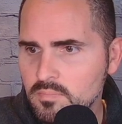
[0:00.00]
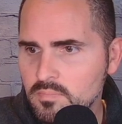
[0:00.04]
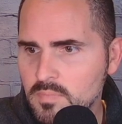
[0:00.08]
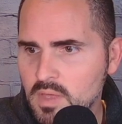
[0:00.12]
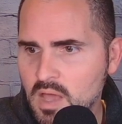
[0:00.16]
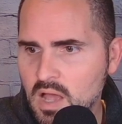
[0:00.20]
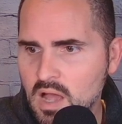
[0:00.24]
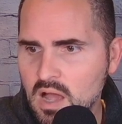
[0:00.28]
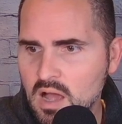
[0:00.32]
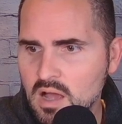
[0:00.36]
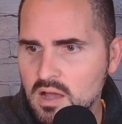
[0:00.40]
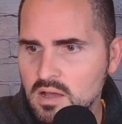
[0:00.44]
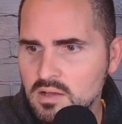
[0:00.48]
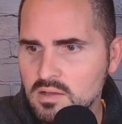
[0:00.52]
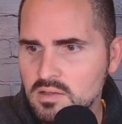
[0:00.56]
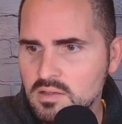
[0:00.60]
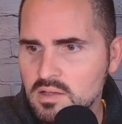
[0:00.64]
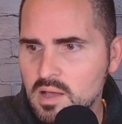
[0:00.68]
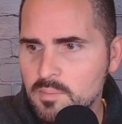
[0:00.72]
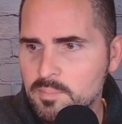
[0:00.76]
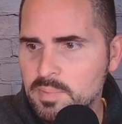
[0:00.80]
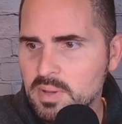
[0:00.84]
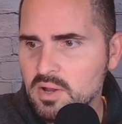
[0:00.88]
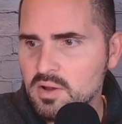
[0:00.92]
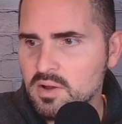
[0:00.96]
Ah,
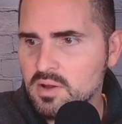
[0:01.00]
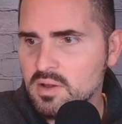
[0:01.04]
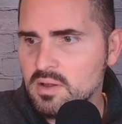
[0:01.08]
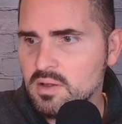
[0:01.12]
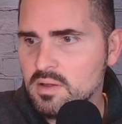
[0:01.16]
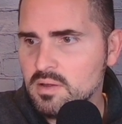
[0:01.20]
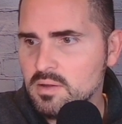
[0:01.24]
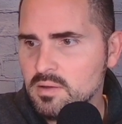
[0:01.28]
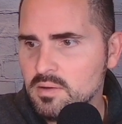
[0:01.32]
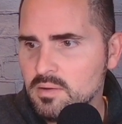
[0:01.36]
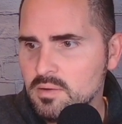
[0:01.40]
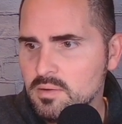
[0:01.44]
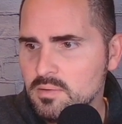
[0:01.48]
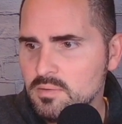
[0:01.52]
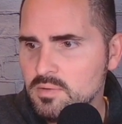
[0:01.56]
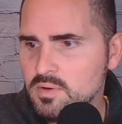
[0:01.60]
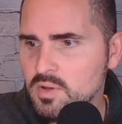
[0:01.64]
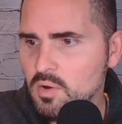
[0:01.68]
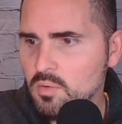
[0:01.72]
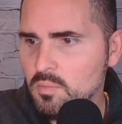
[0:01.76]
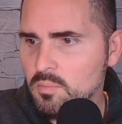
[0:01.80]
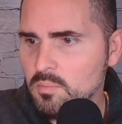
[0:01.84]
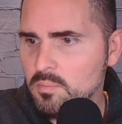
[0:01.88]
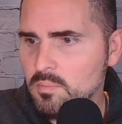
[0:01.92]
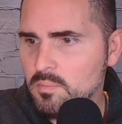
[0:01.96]
up here.
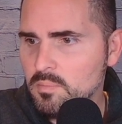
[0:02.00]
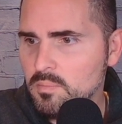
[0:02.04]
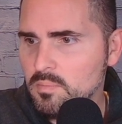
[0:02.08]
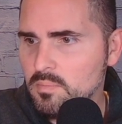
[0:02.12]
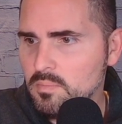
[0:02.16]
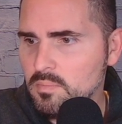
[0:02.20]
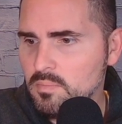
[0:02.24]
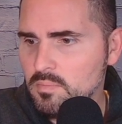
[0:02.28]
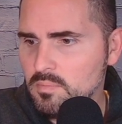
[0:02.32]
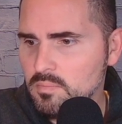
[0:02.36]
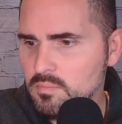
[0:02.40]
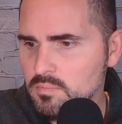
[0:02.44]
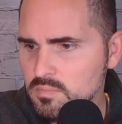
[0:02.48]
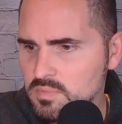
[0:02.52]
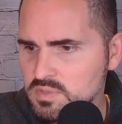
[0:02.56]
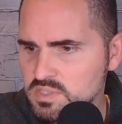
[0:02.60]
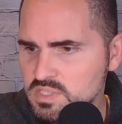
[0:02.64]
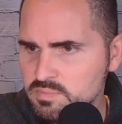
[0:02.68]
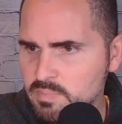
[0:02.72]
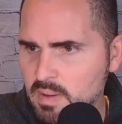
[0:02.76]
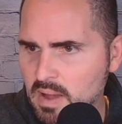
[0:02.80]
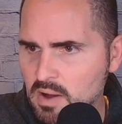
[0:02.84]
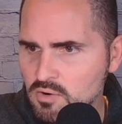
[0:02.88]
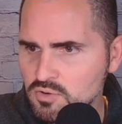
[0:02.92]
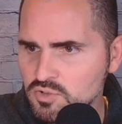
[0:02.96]
Nope. It's
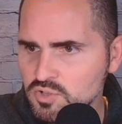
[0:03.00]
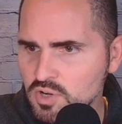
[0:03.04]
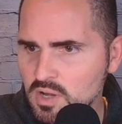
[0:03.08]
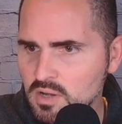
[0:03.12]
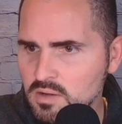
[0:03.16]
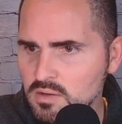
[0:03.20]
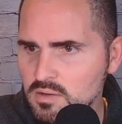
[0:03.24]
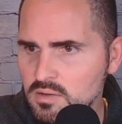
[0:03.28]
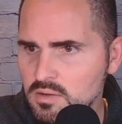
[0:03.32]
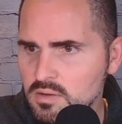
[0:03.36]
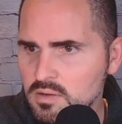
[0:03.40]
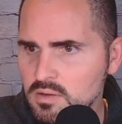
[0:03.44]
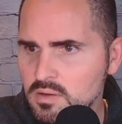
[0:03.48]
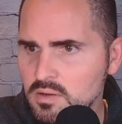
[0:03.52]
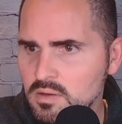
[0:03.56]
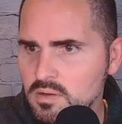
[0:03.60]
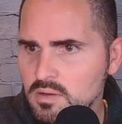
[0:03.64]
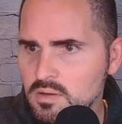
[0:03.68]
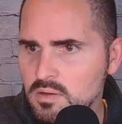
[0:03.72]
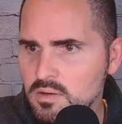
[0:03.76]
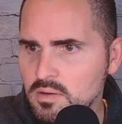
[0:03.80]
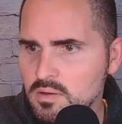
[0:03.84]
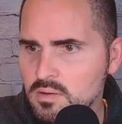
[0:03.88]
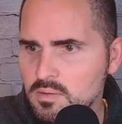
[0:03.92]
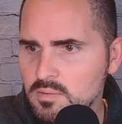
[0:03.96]
power draw?
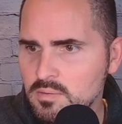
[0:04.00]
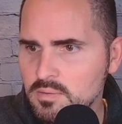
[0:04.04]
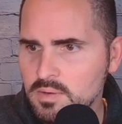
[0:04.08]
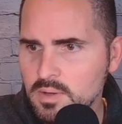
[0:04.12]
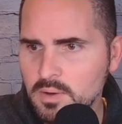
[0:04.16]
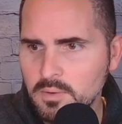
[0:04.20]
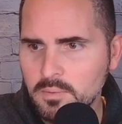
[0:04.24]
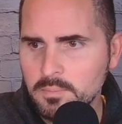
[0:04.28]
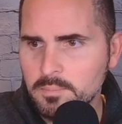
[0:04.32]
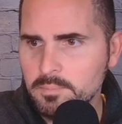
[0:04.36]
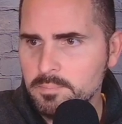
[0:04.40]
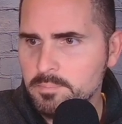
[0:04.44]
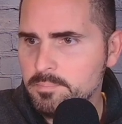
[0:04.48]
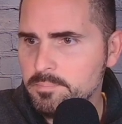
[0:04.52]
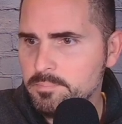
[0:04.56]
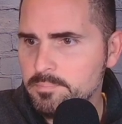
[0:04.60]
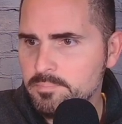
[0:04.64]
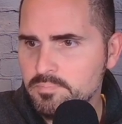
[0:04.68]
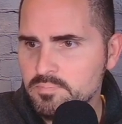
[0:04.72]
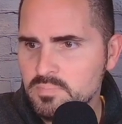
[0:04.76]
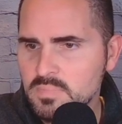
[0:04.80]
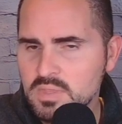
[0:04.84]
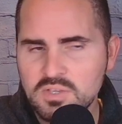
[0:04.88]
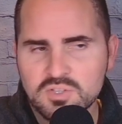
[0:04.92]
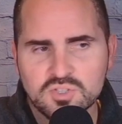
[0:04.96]
Nope.
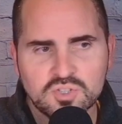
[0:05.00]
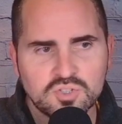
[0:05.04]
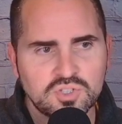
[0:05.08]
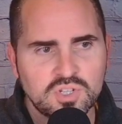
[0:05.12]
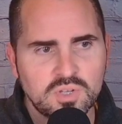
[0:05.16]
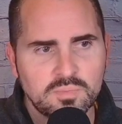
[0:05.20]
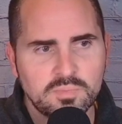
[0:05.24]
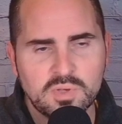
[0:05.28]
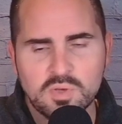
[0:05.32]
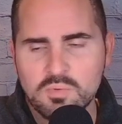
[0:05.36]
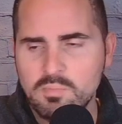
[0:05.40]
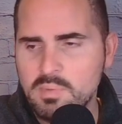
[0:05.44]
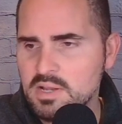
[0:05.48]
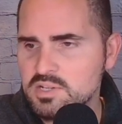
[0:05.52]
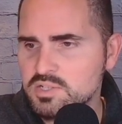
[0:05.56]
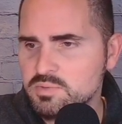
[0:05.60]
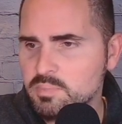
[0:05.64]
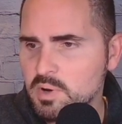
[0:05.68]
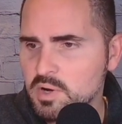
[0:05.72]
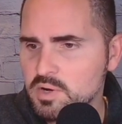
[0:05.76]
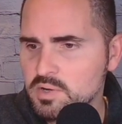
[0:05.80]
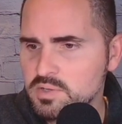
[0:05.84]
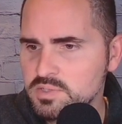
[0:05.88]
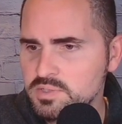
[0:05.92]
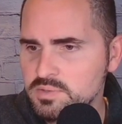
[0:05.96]
These are GPU
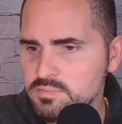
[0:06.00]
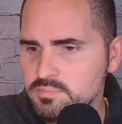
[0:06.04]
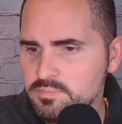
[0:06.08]
benchmarks.